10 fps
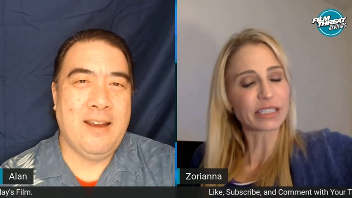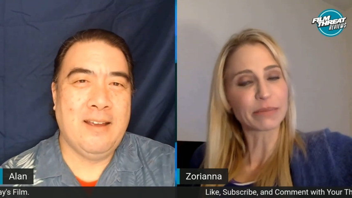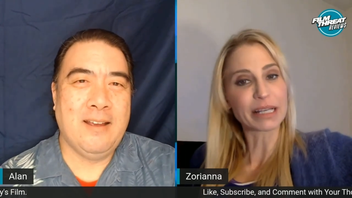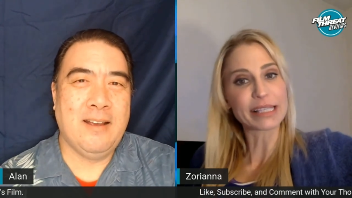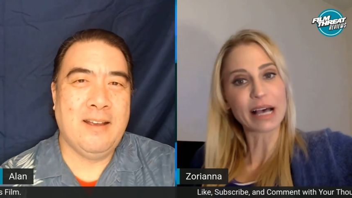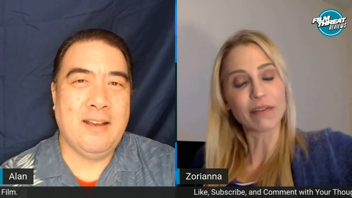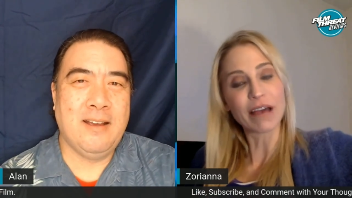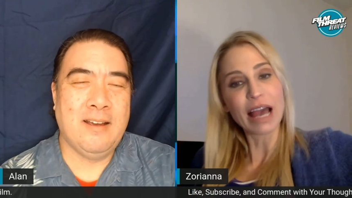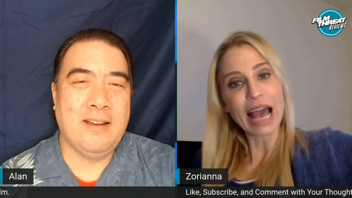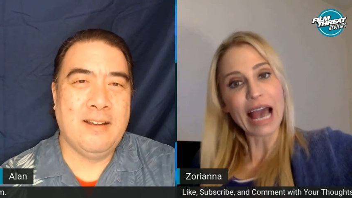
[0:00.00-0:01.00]
Speaker 1: to myself
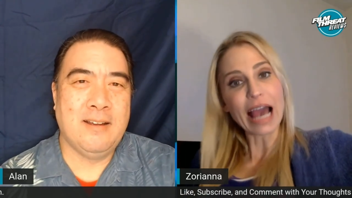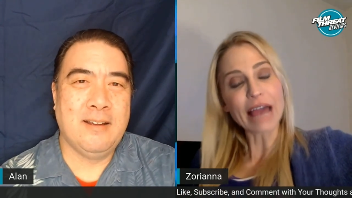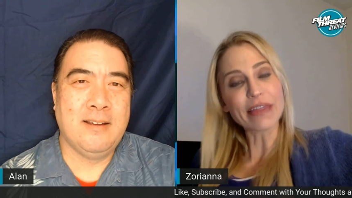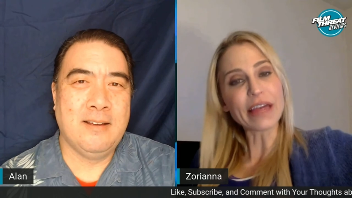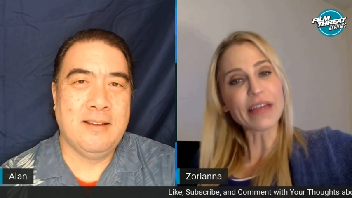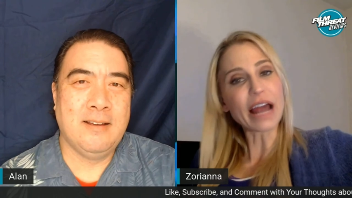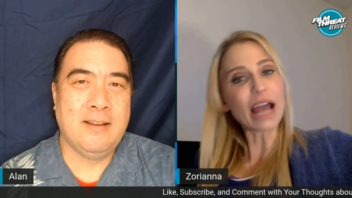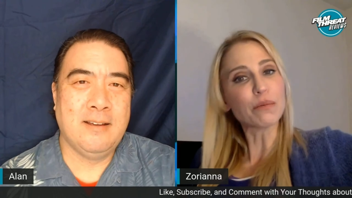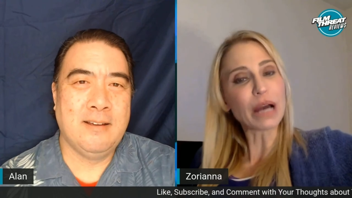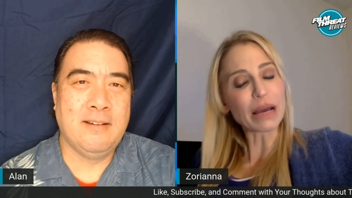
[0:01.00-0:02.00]
that
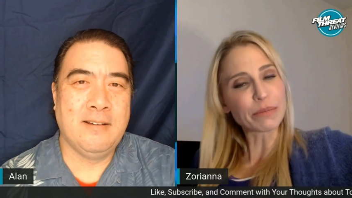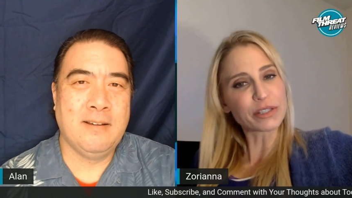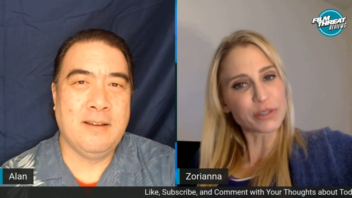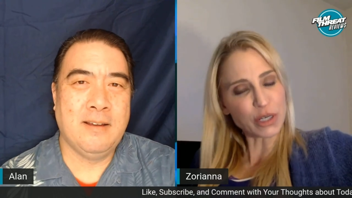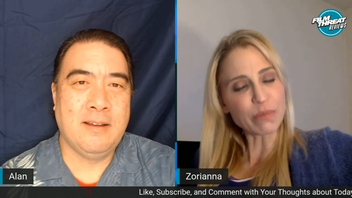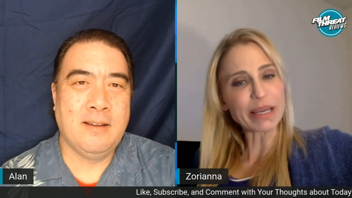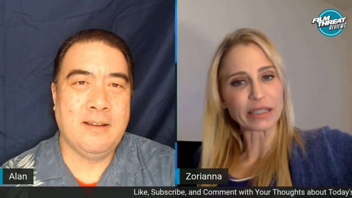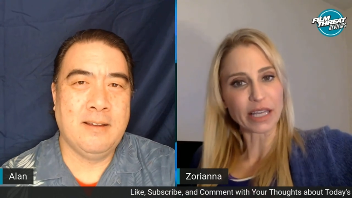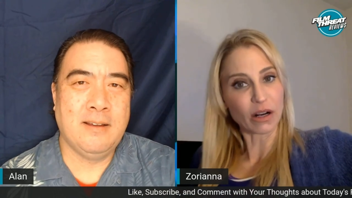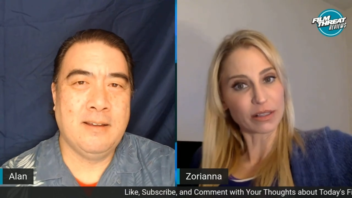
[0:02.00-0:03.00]
I'm
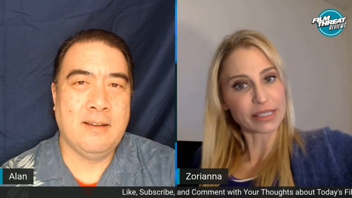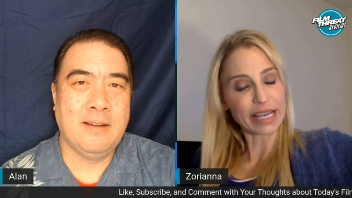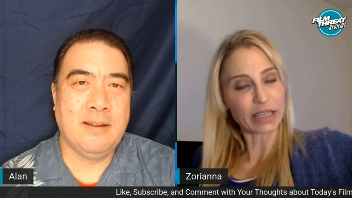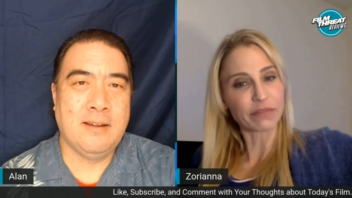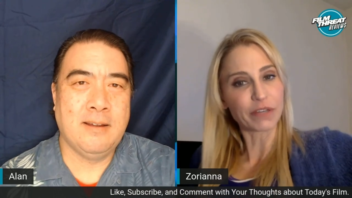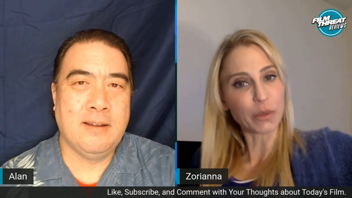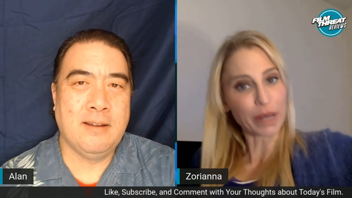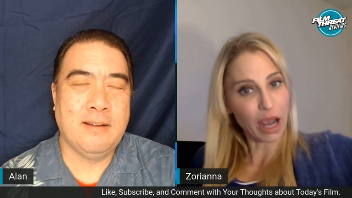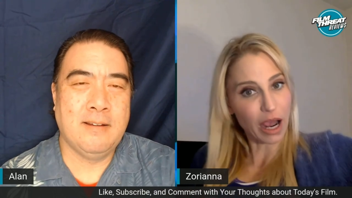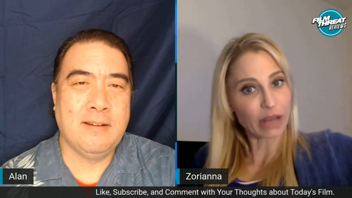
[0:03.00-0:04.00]
assuming that on second
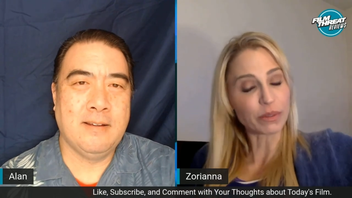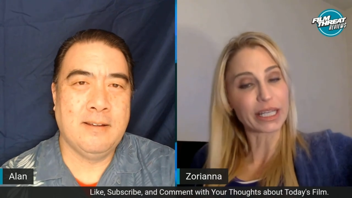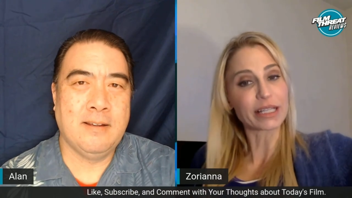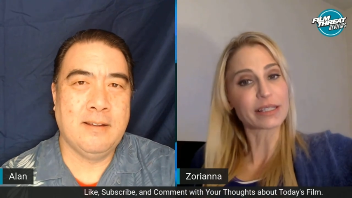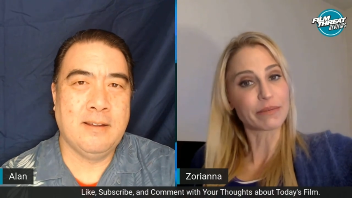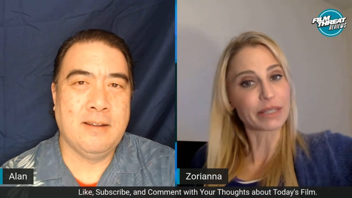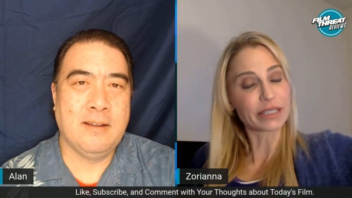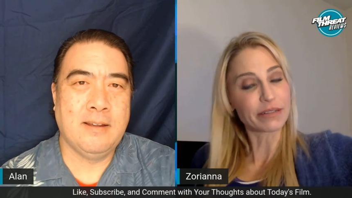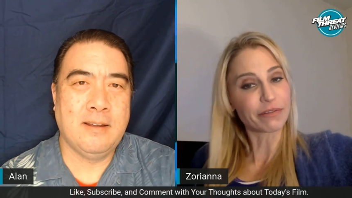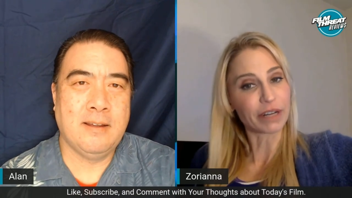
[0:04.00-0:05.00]
viewing I would get
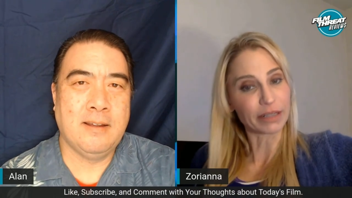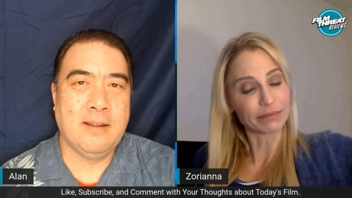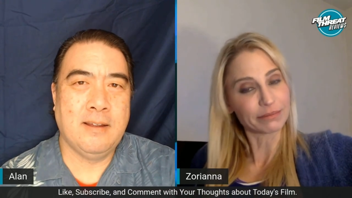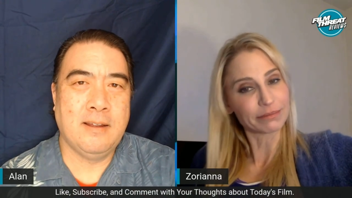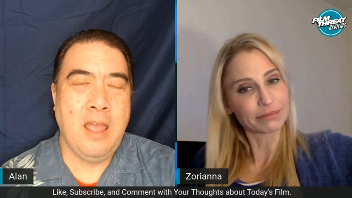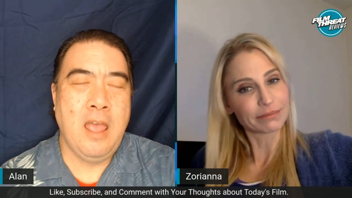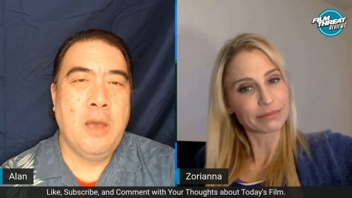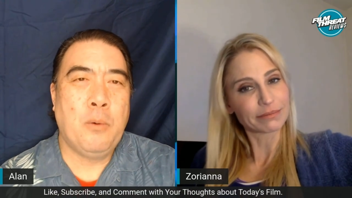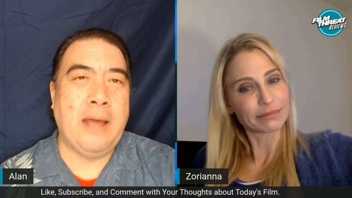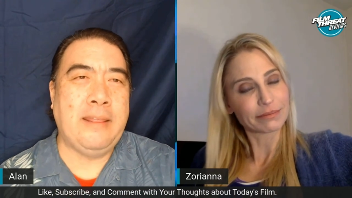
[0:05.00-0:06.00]
something different.
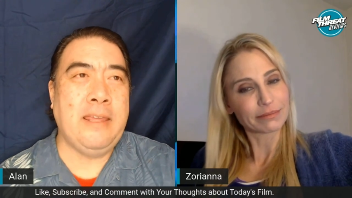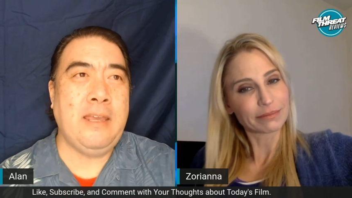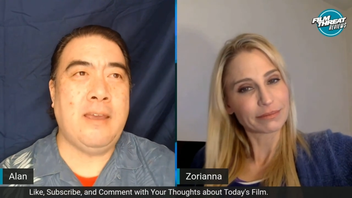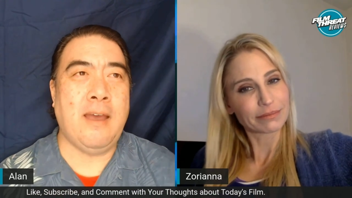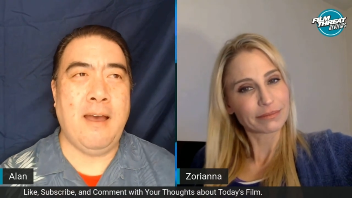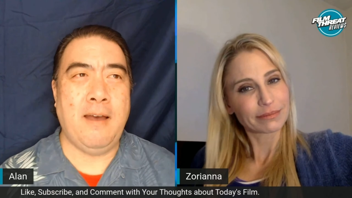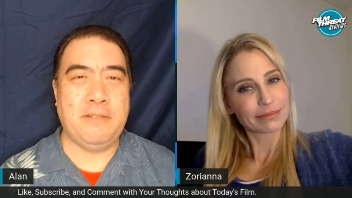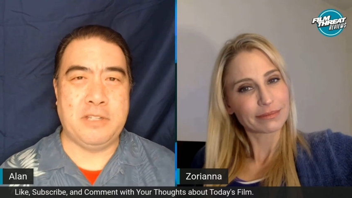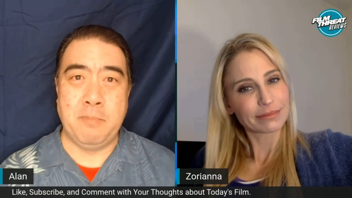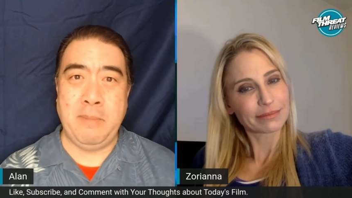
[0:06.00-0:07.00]
Speaker 2: Well, I think
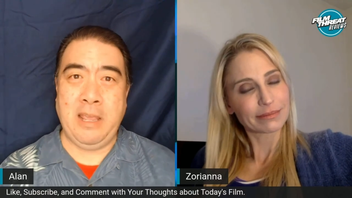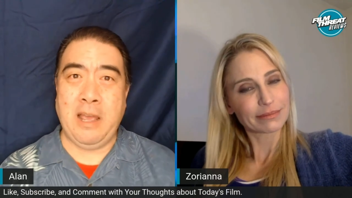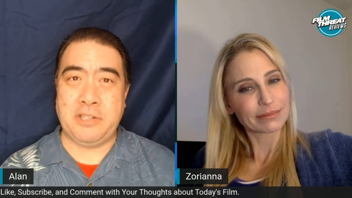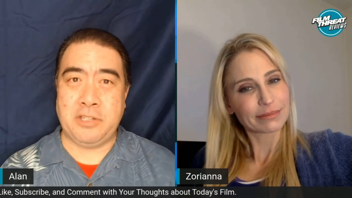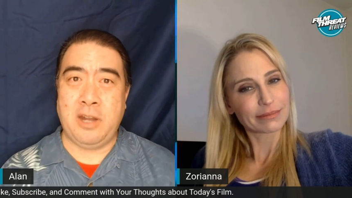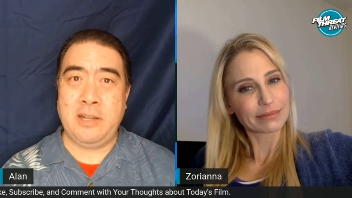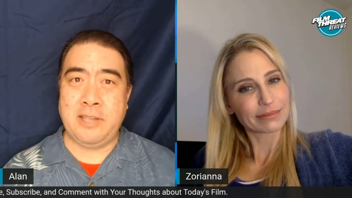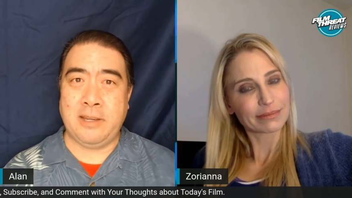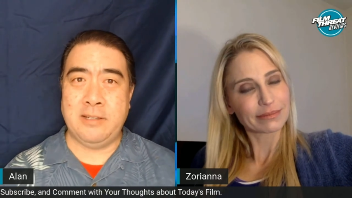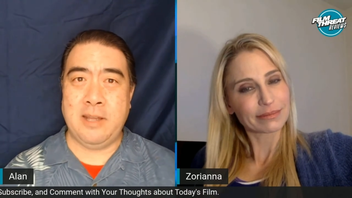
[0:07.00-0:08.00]
to me, I saw it a
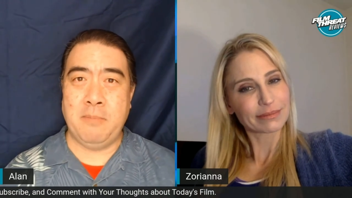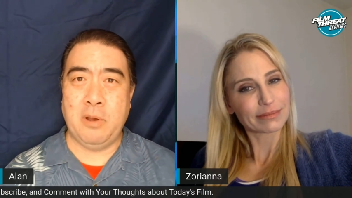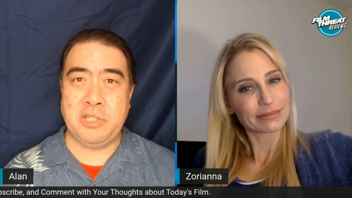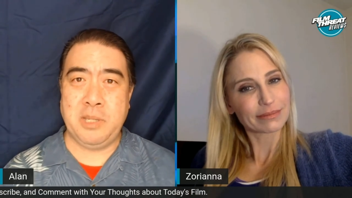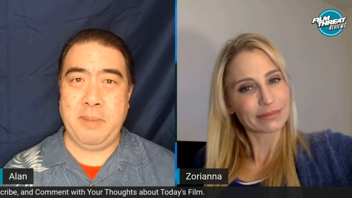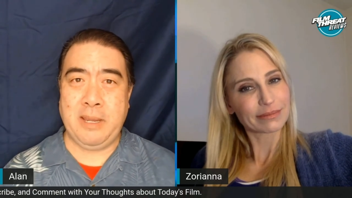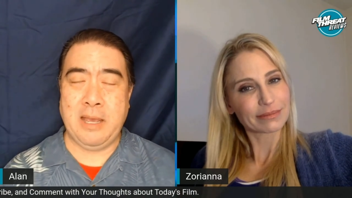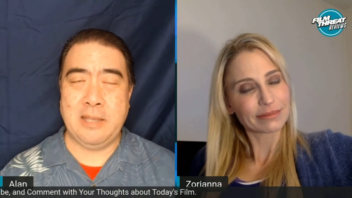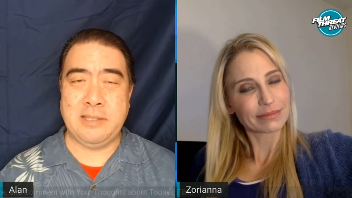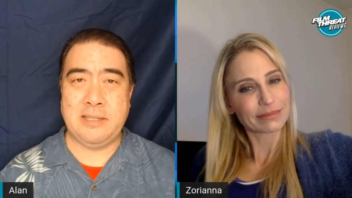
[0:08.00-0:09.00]
second time mostly
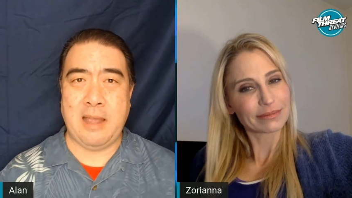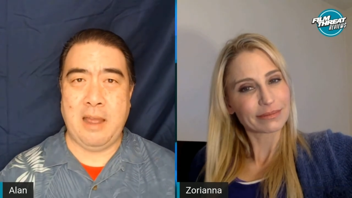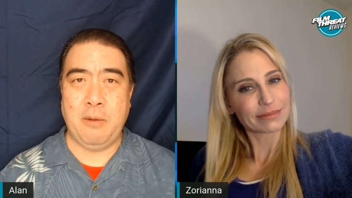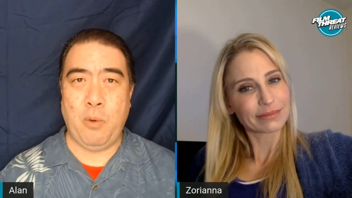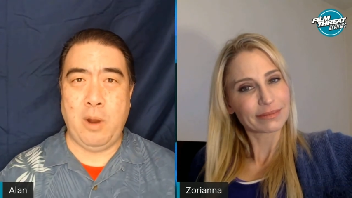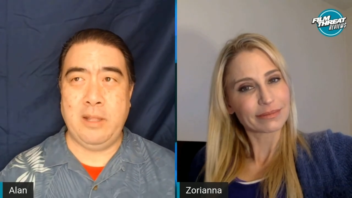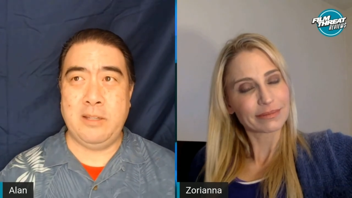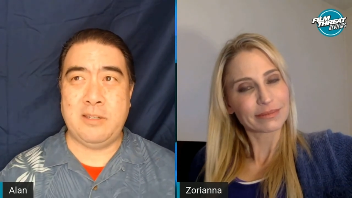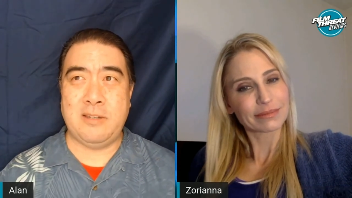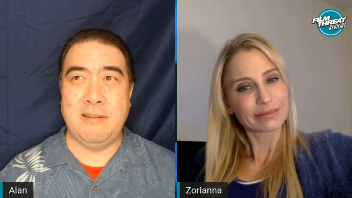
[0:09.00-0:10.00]
because
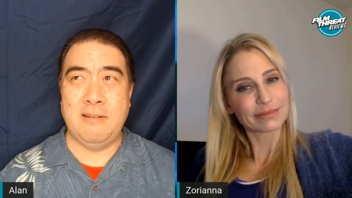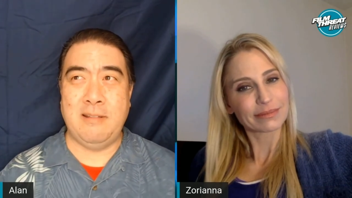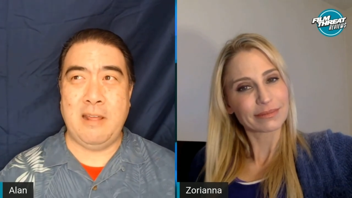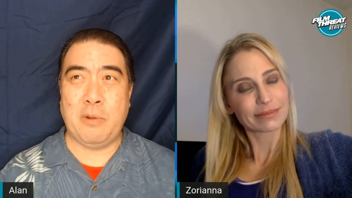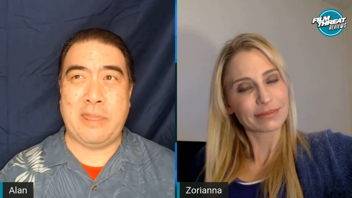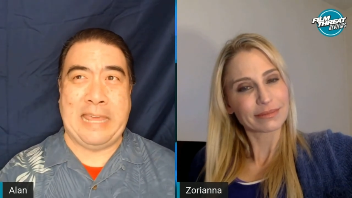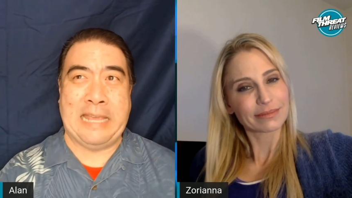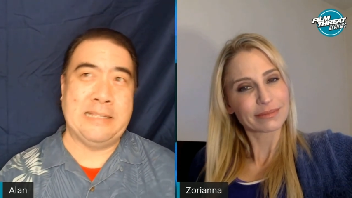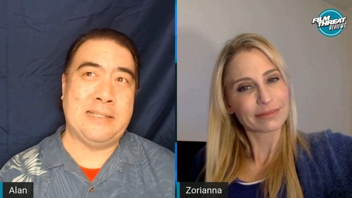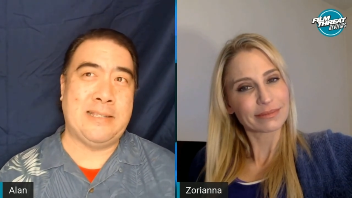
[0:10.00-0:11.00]
there were
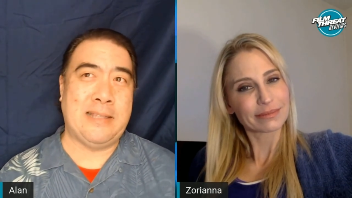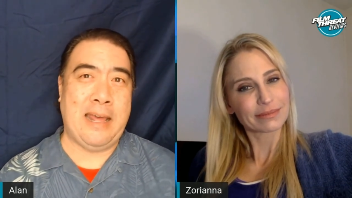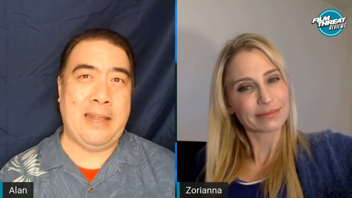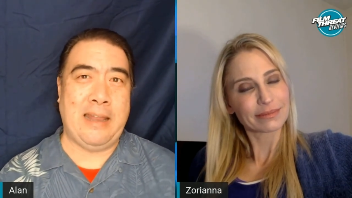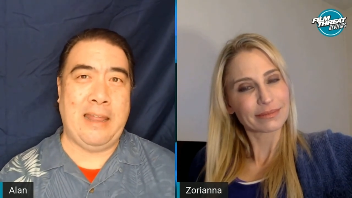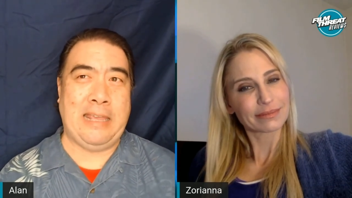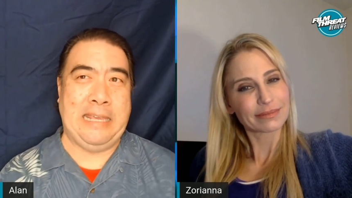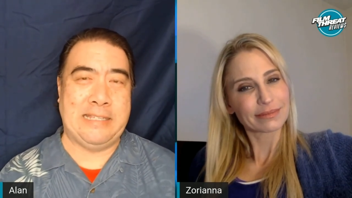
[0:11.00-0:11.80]
things that he